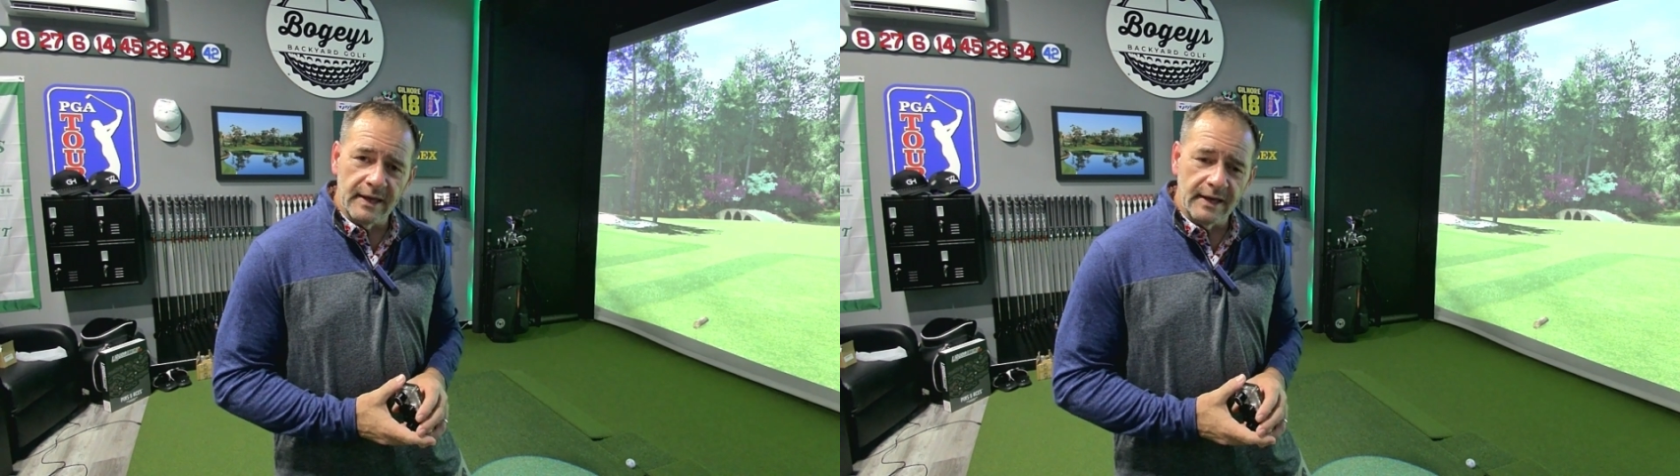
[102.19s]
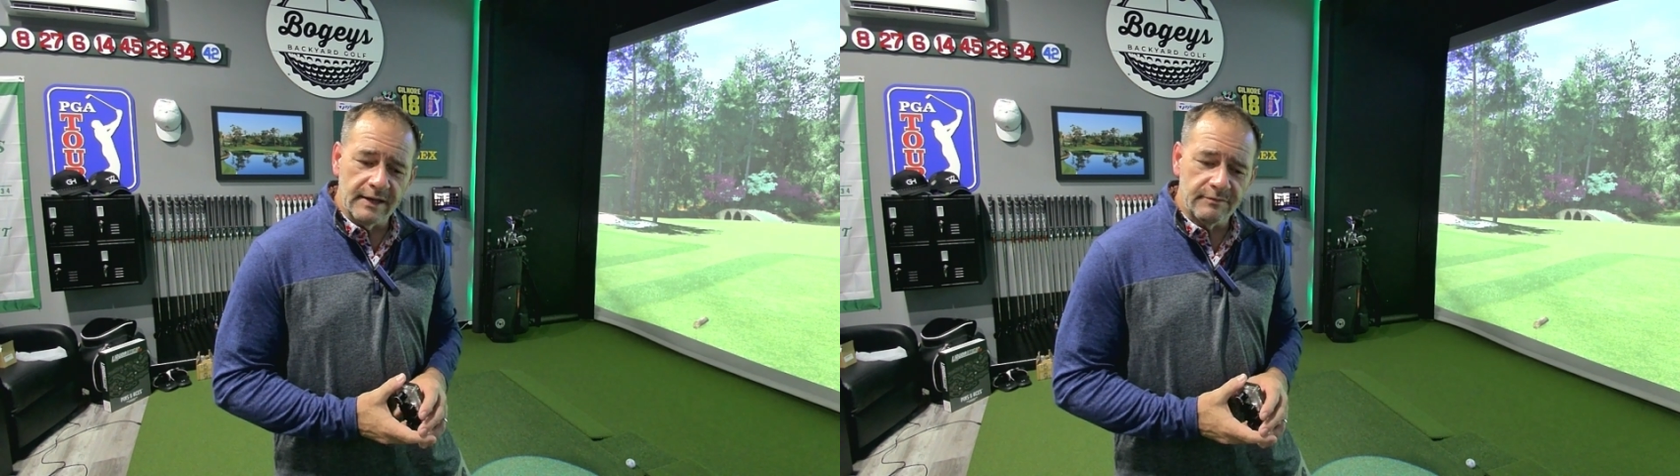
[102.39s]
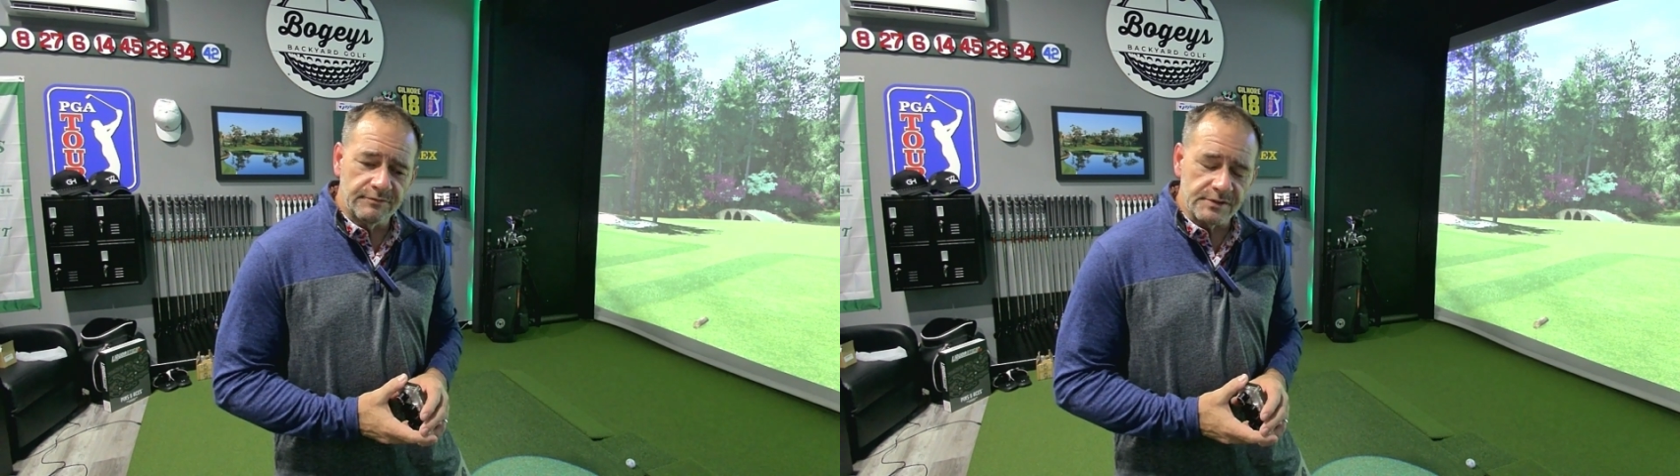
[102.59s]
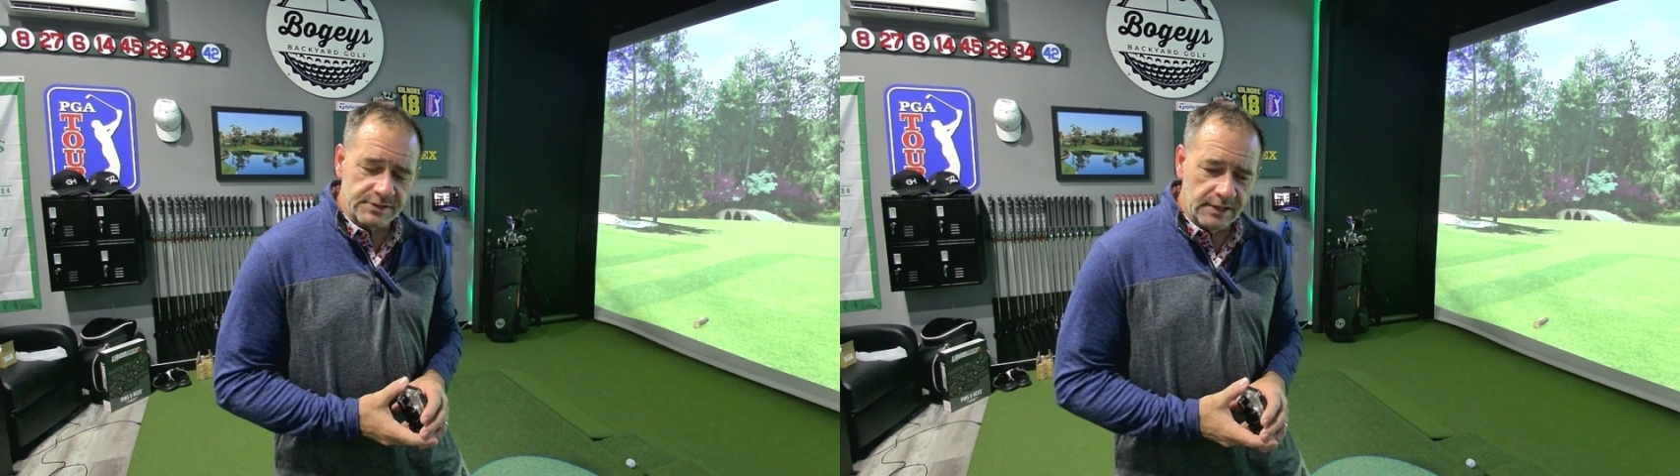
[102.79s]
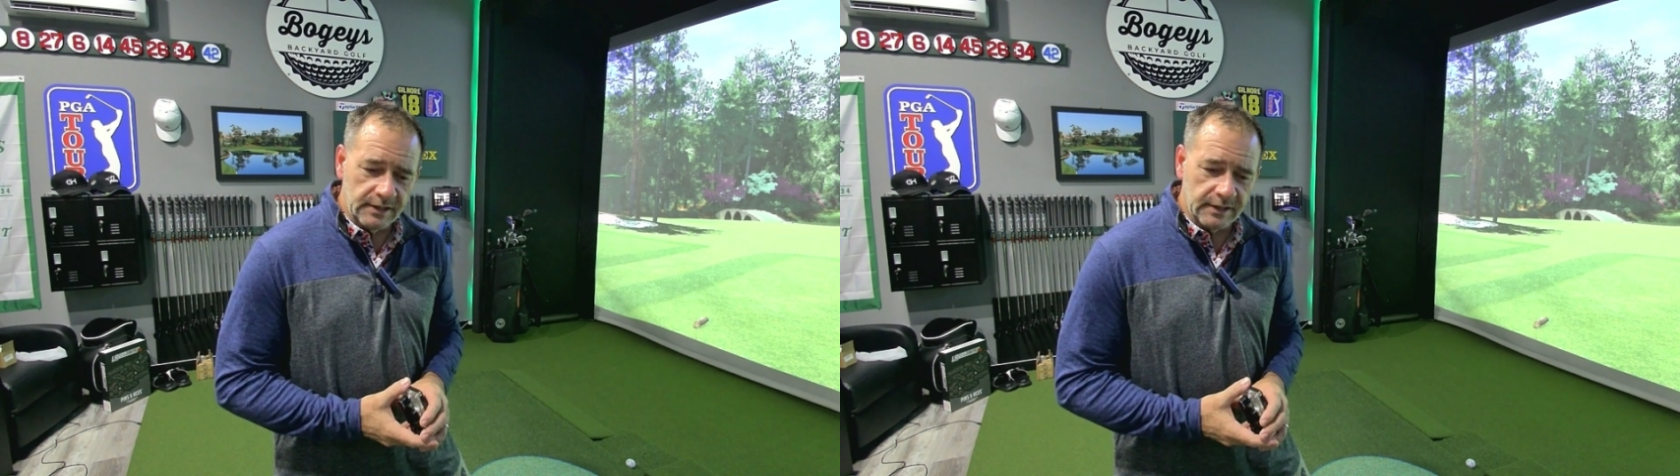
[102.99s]
a
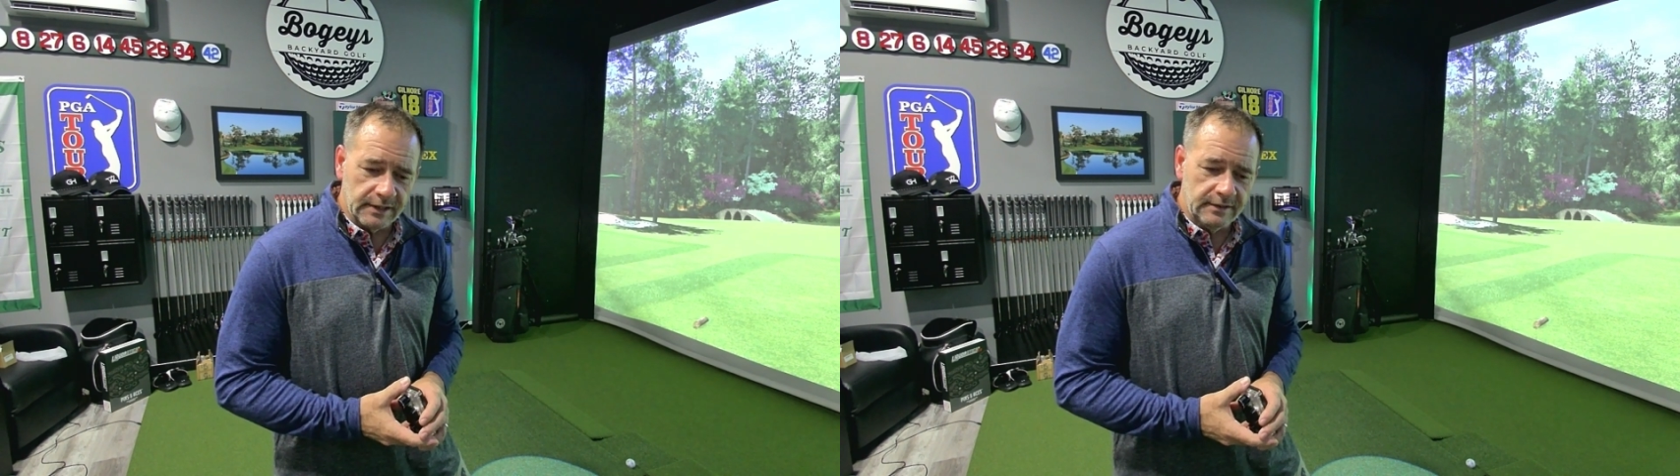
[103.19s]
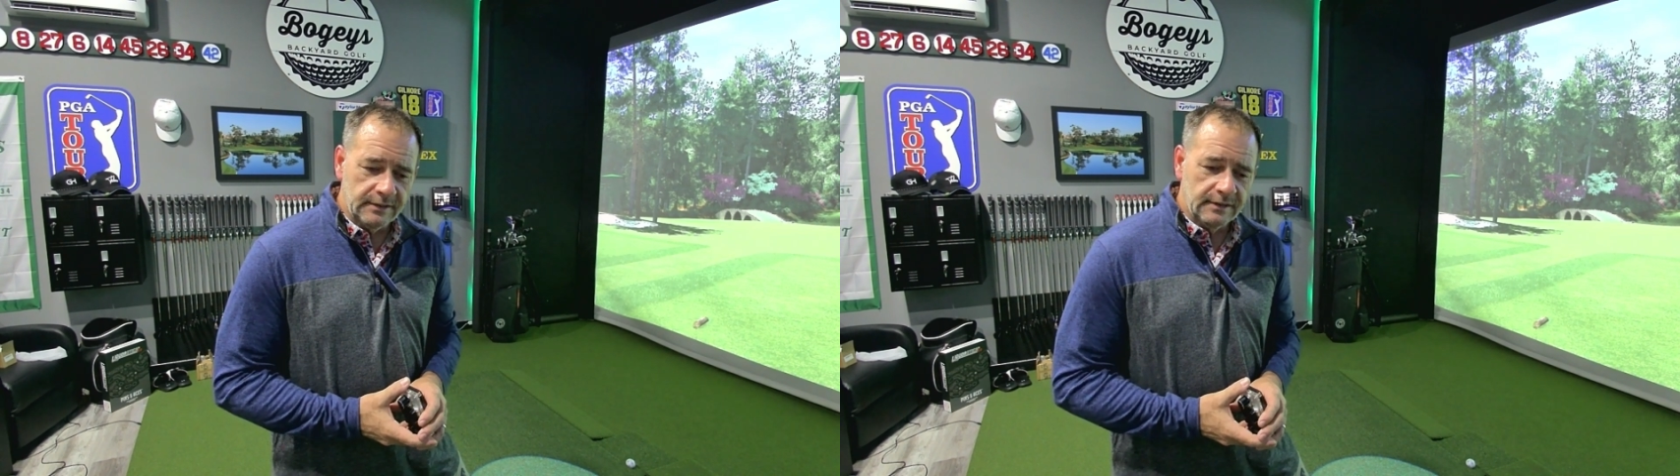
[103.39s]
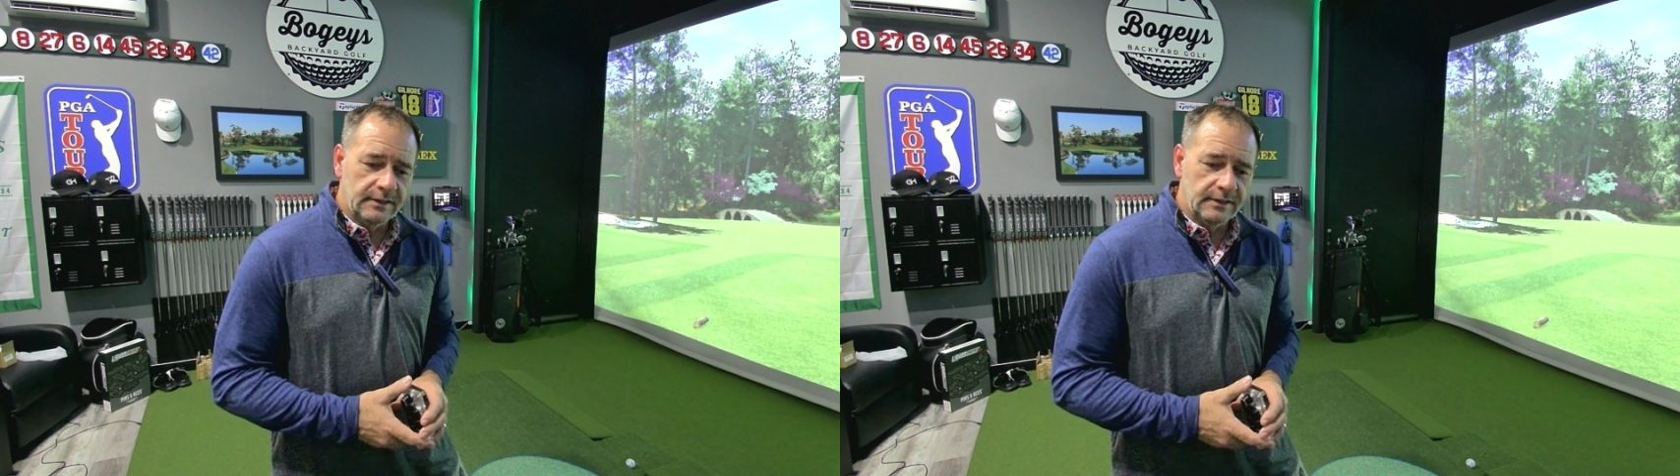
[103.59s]
facility